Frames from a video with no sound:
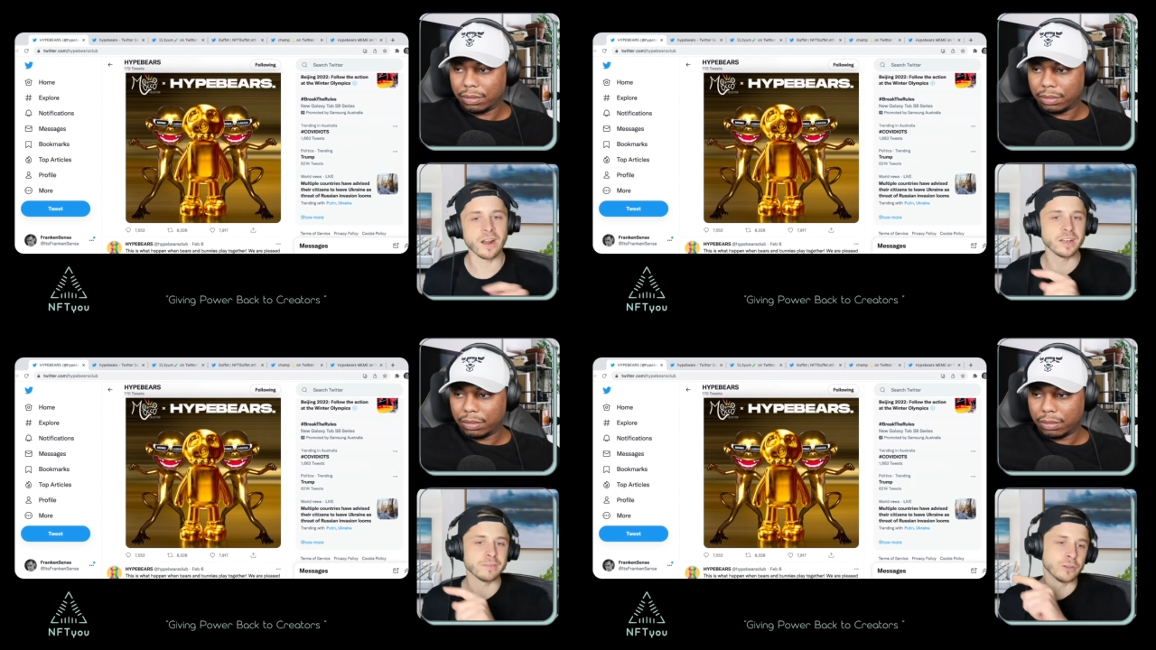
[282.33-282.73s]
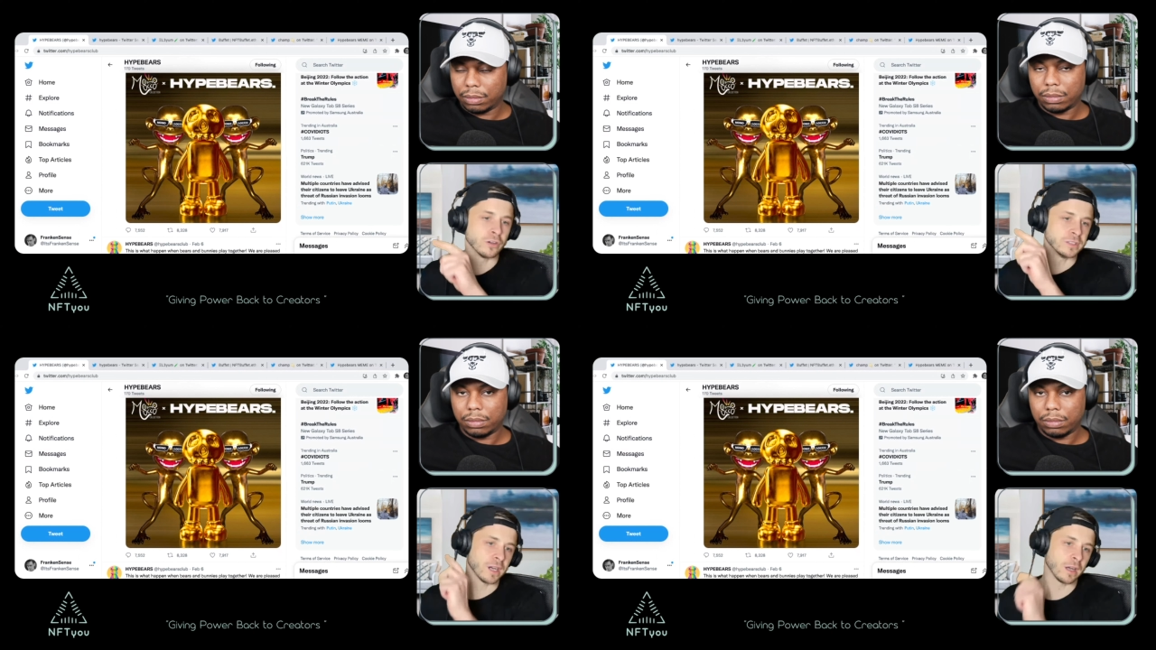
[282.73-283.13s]
Speaker 1: And I have
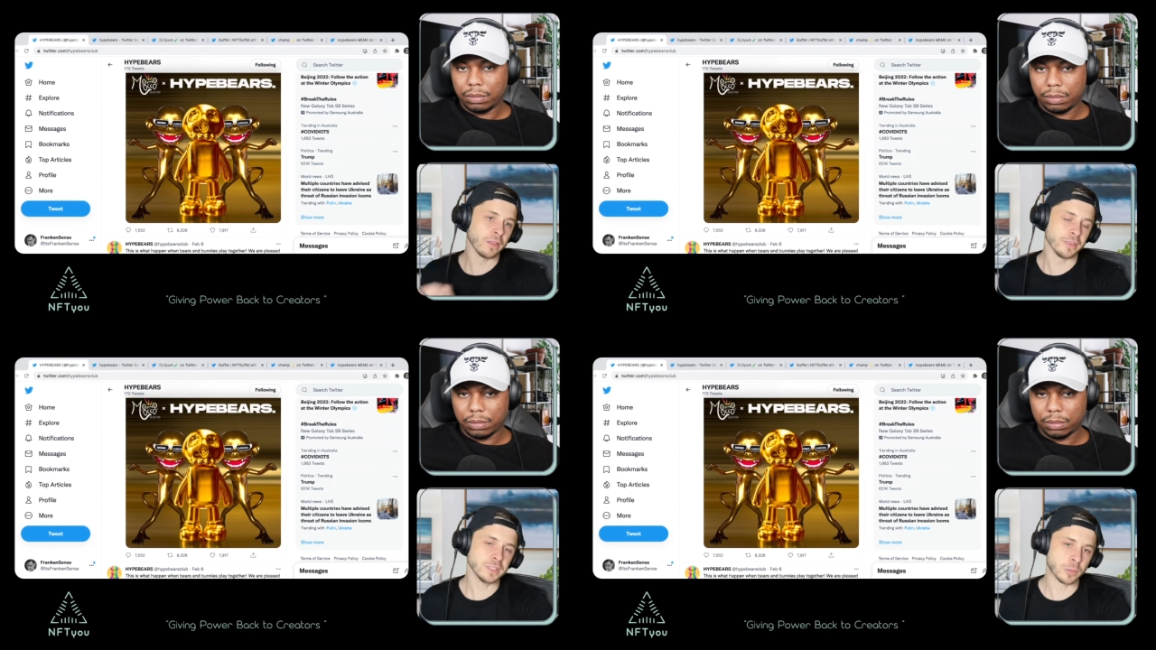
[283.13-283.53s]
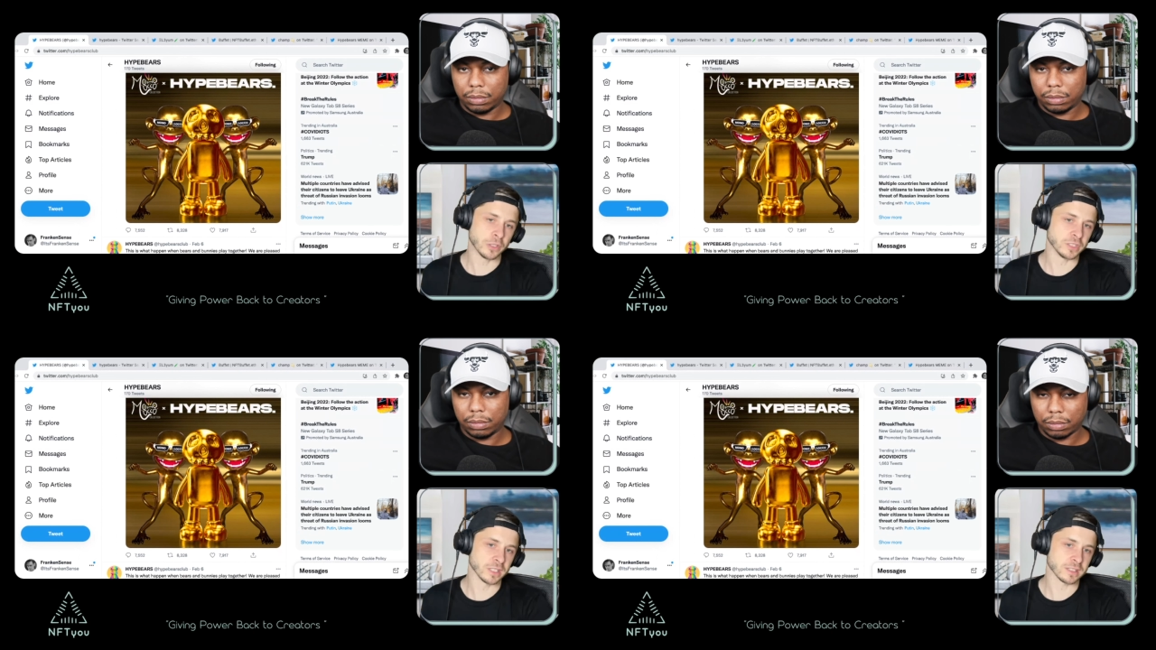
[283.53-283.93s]
no doubt that this
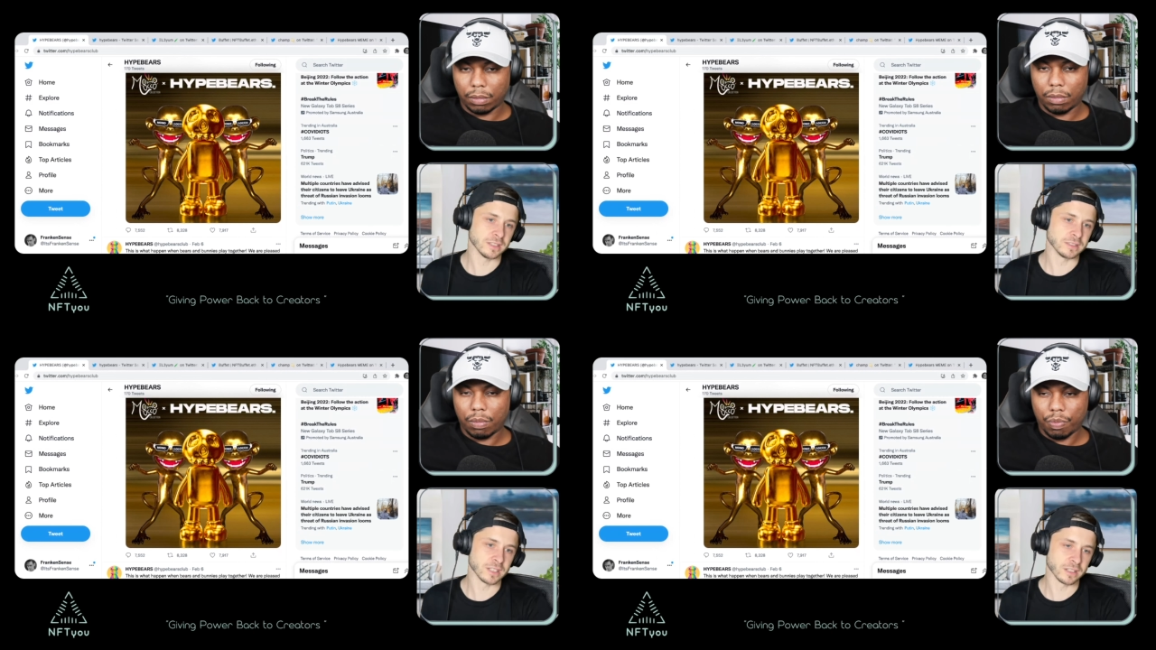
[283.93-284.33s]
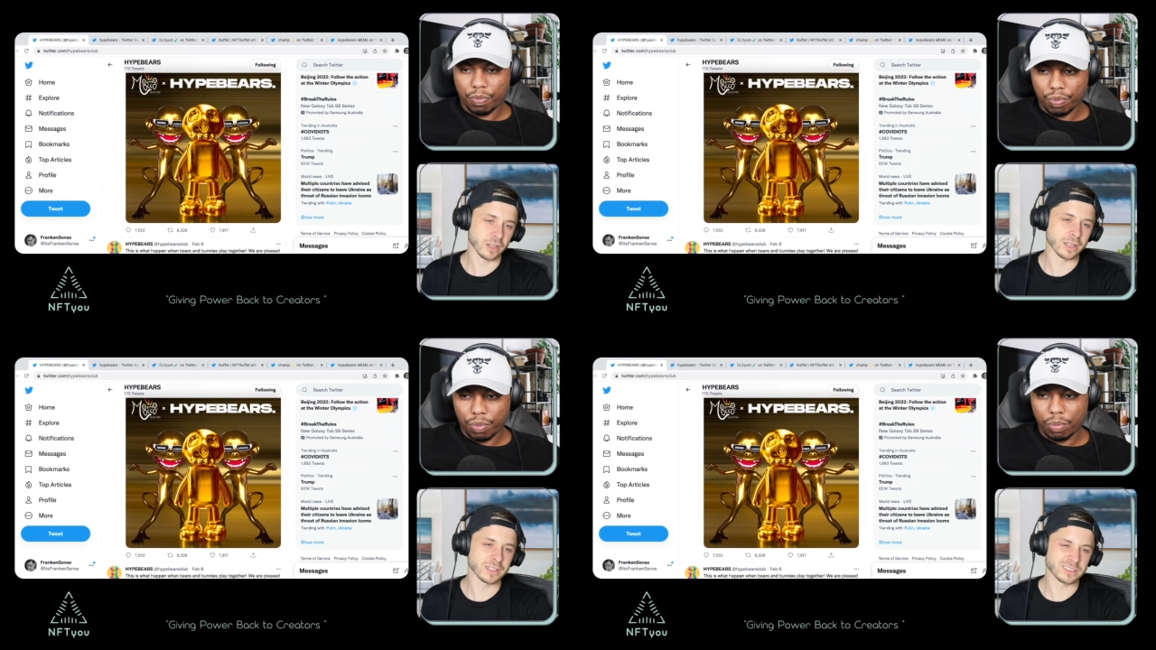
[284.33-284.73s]
project is going to
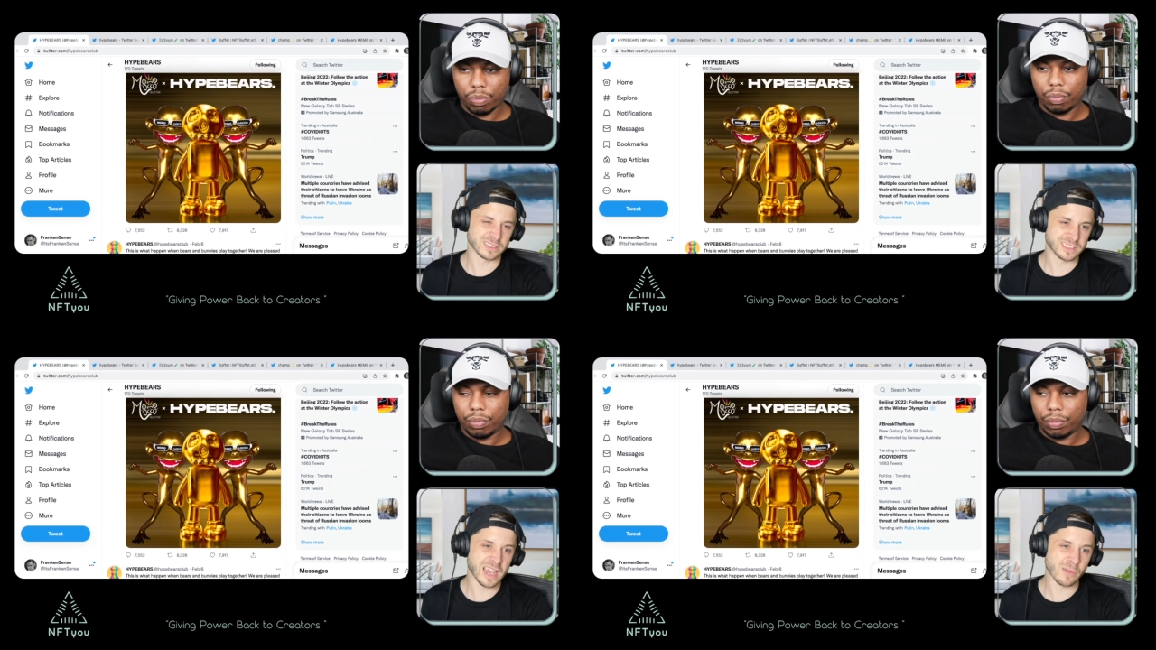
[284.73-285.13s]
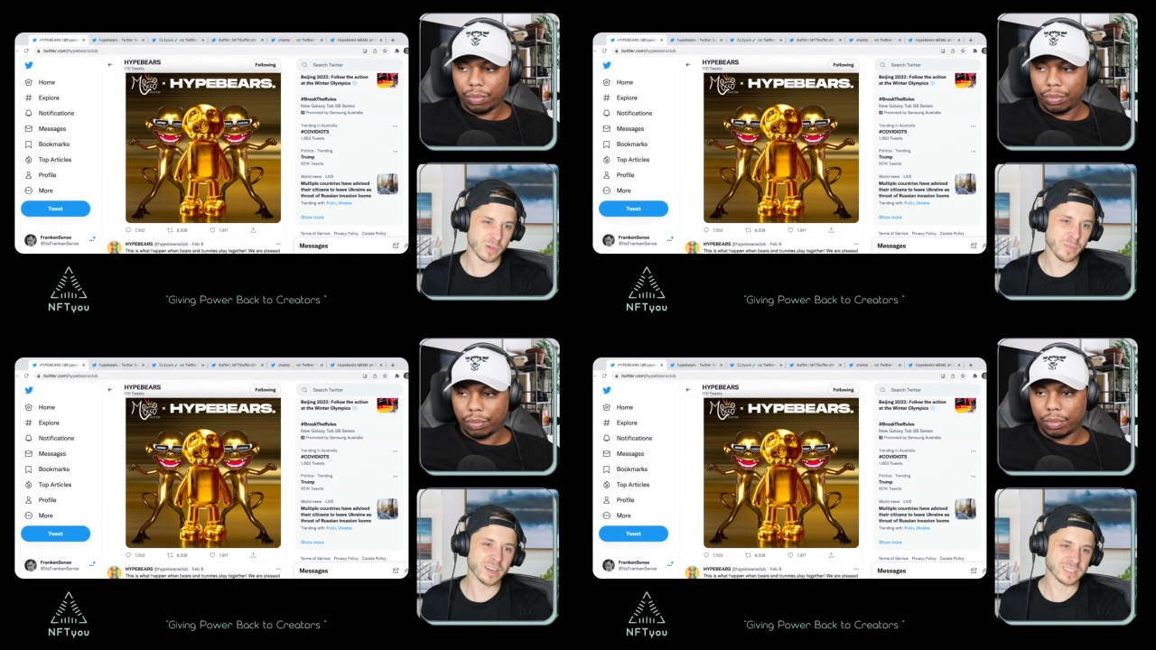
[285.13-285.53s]
go.
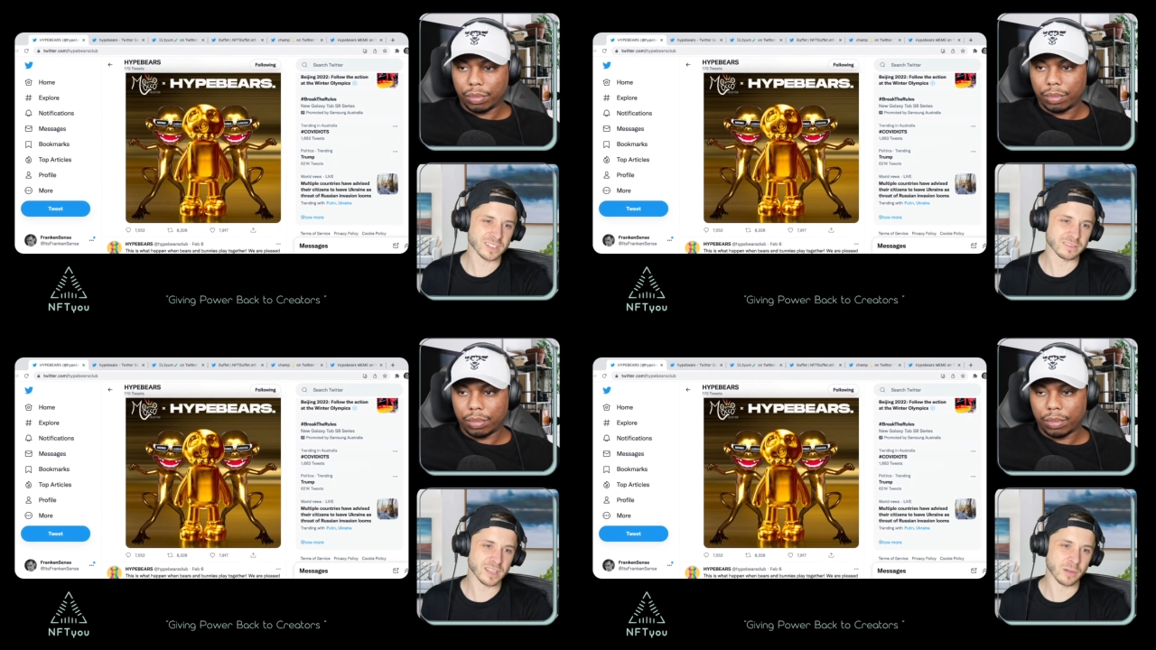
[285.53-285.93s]
down. we might have stuffed